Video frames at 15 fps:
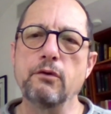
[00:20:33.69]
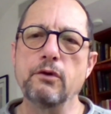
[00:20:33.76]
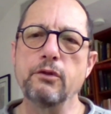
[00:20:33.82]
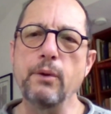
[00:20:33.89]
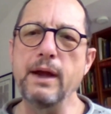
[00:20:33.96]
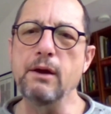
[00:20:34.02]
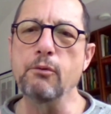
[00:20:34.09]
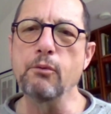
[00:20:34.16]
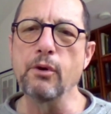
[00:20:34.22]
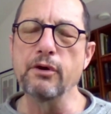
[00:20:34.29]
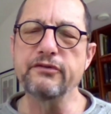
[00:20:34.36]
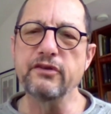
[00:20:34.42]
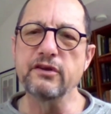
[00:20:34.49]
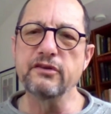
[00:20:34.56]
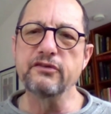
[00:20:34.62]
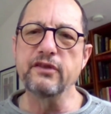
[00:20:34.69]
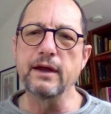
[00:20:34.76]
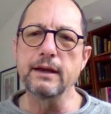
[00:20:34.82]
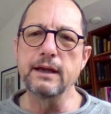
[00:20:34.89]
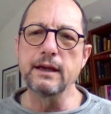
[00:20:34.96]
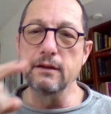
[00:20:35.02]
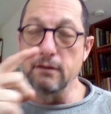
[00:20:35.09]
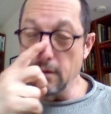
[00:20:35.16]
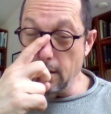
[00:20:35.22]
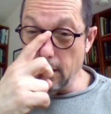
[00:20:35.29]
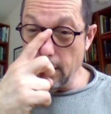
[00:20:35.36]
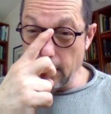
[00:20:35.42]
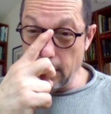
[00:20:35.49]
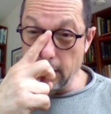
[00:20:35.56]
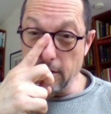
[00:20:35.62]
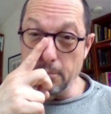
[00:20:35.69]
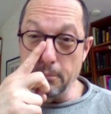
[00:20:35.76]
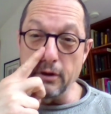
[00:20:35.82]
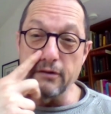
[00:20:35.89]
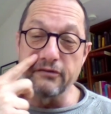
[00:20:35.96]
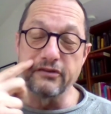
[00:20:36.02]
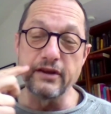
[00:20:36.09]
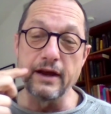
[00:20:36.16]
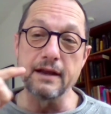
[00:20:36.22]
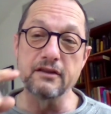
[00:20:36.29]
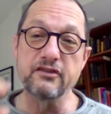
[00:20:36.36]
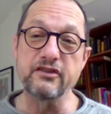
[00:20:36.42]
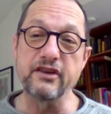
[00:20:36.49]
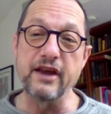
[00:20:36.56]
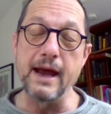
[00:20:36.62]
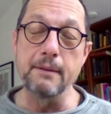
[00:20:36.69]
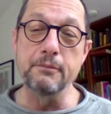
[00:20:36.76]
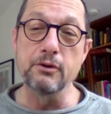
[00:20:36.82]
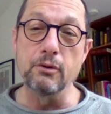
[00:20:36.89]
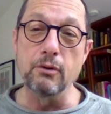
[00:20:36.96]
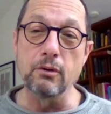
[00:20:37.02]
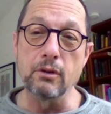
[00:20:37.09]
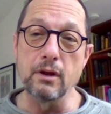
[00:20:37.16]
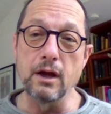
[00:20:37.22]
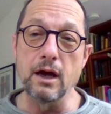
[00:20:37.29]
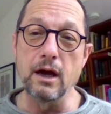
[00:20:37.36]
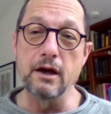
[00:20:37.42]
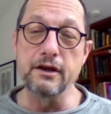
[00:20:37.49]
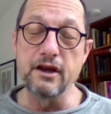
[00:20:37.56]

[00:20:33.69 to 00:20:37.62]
the, the way it works is that in in the book of Second Samuel, uh,